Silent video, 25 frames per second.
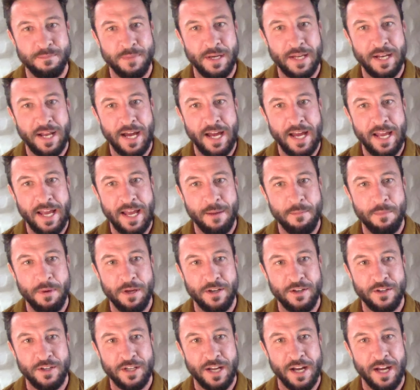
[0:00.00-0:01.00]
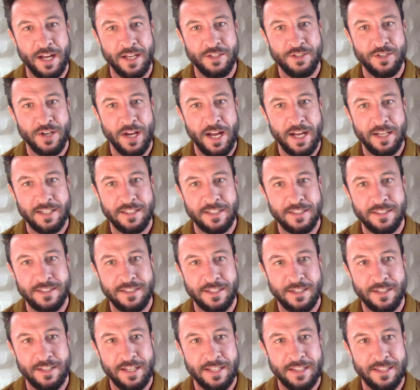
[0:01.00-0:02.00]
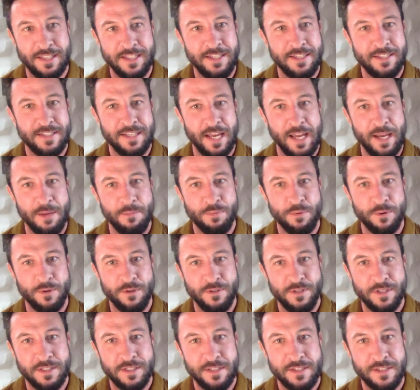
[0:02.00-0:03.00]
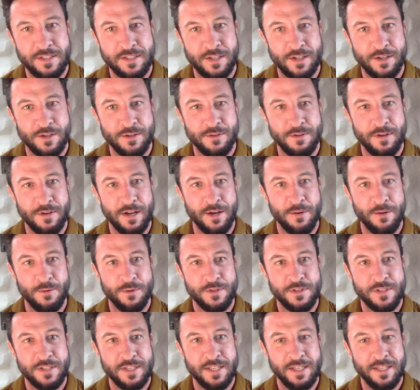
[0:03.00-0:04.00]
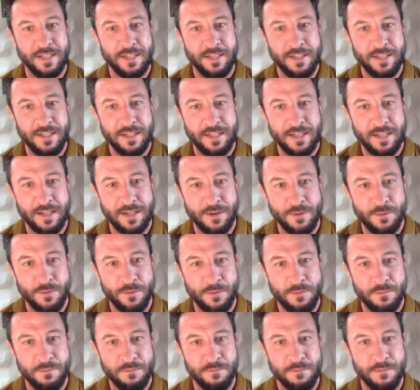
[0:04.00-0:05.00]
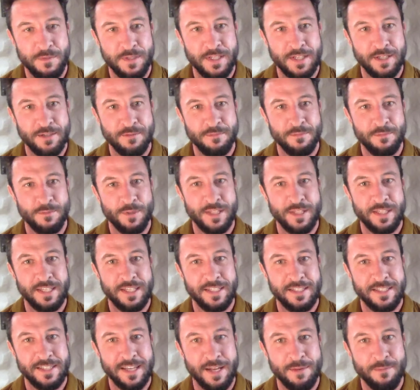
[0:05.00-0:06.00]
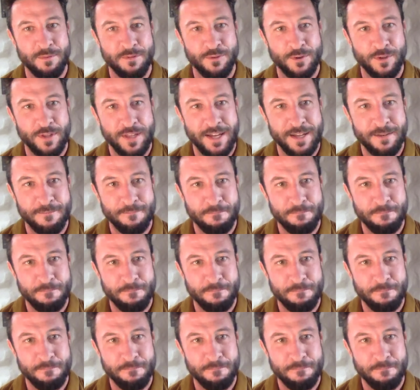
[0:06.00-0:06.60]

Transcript: but I am under contract until at least April, and so uh, we'll see. You know, you know what they decide before that.